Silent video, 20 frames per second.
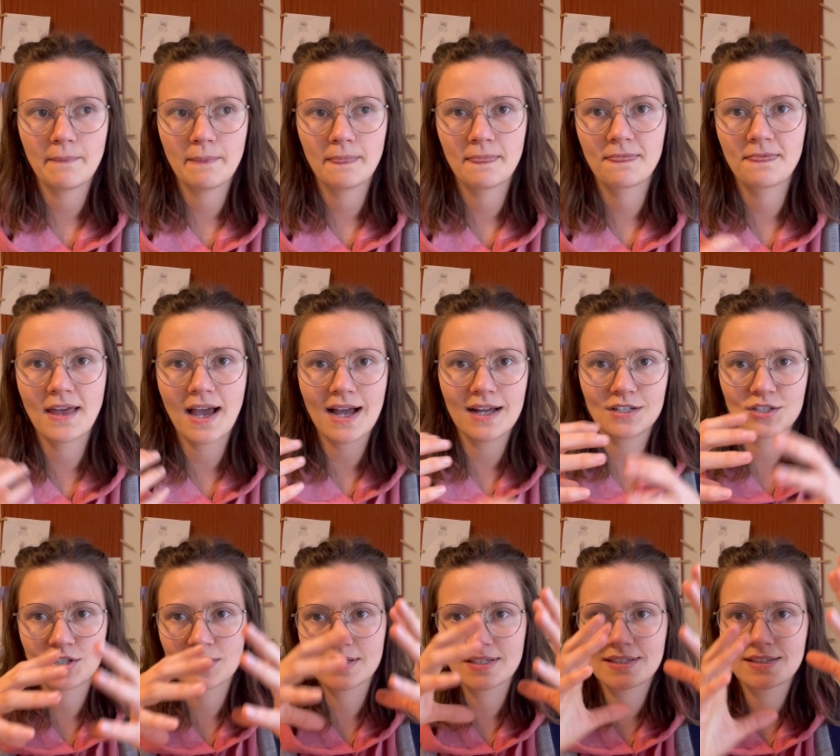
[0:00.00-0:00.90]
that
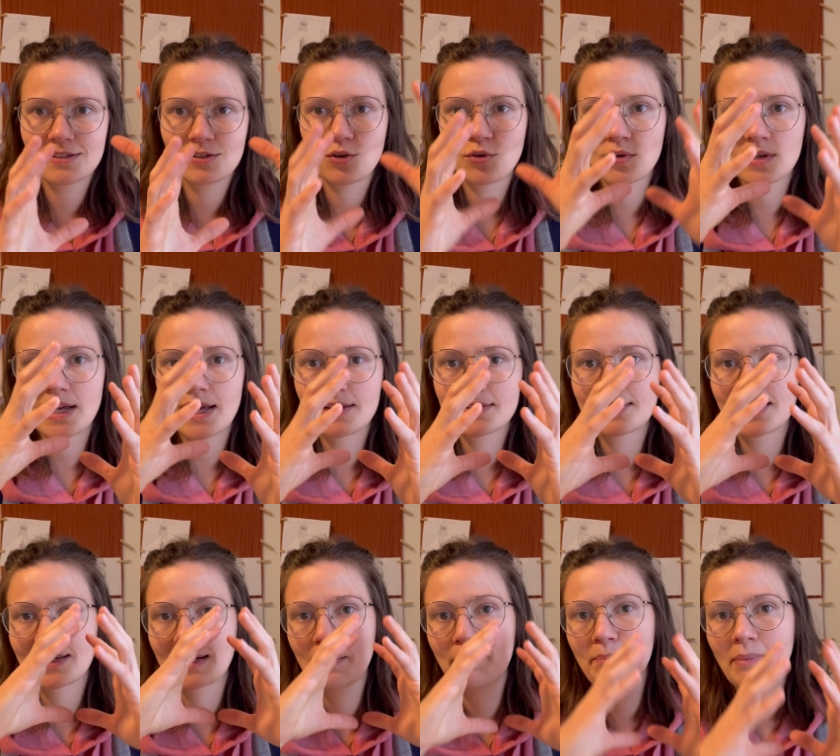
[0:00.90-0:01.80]
just creates
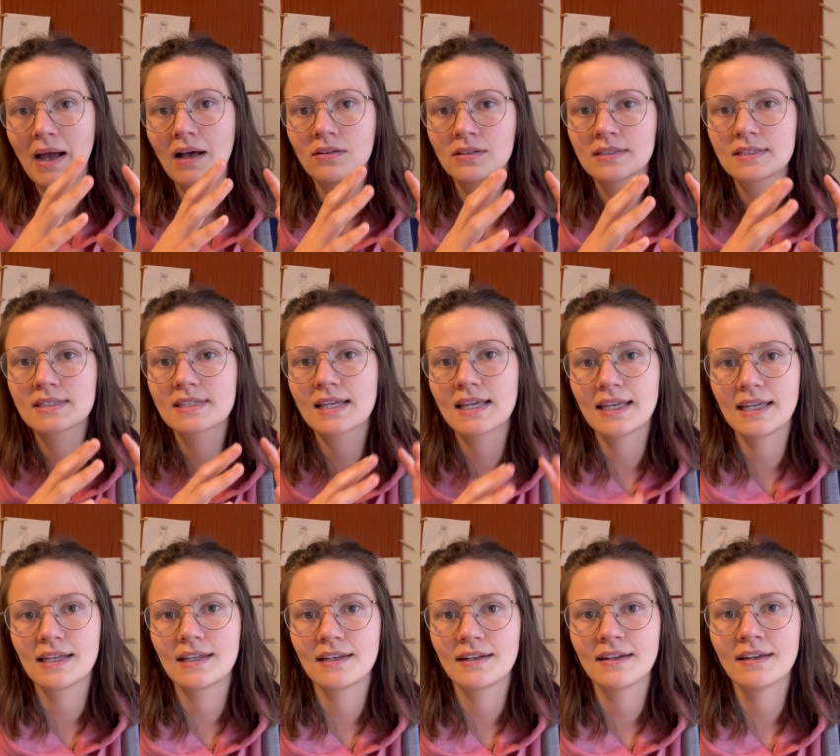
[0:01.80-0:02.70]
like a balance
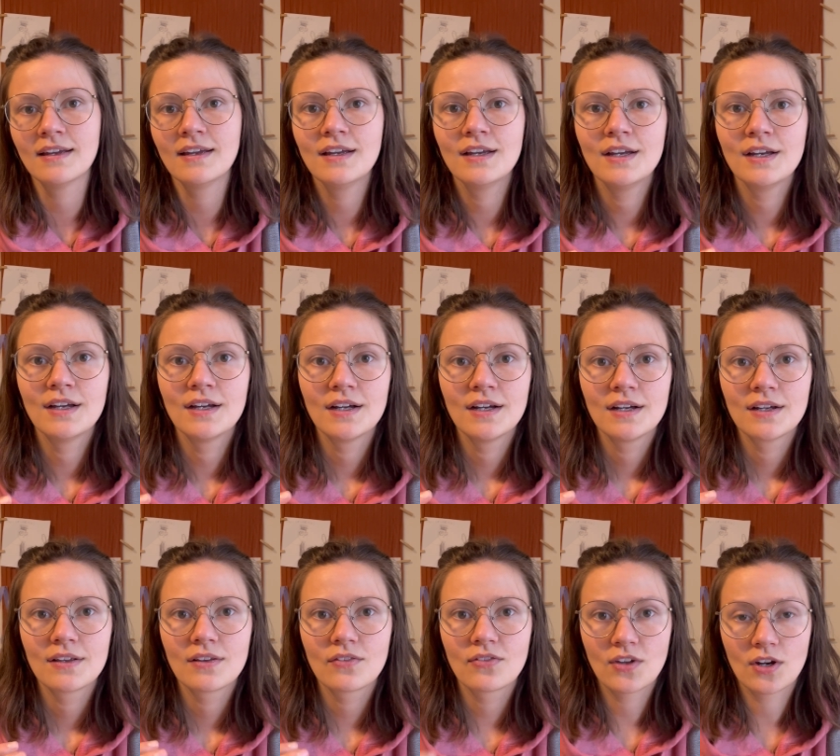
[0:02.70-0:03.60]
in
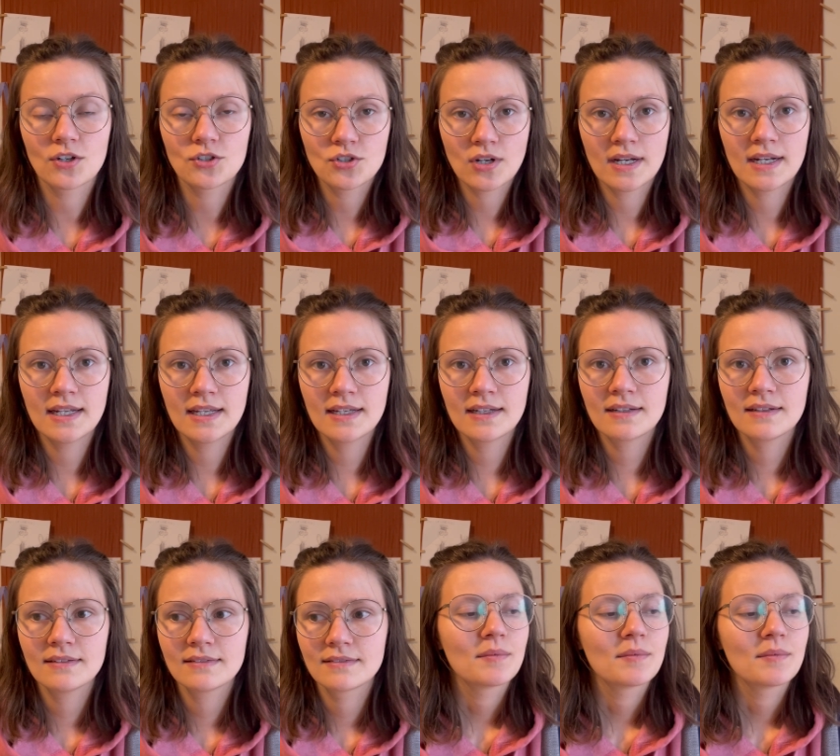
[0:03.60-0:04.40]
their training.